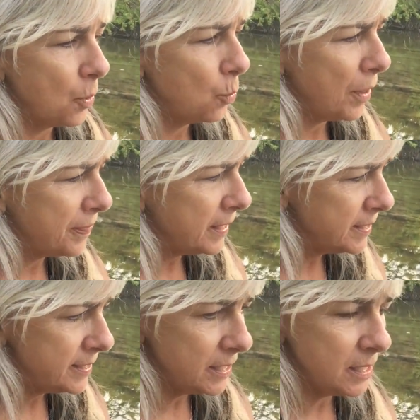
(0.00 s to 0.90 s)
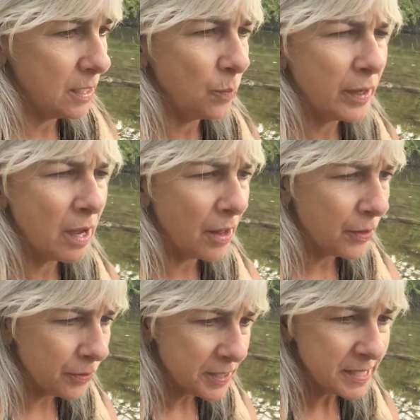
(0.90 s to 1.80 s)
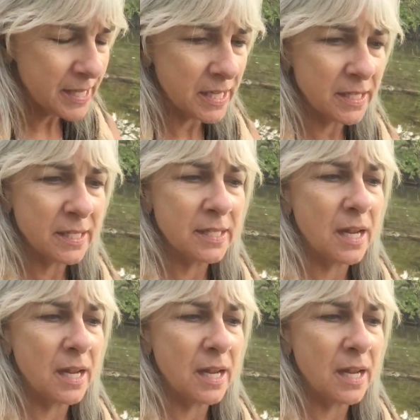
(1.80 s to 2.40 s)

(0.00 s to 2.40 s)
what they see, what color is this,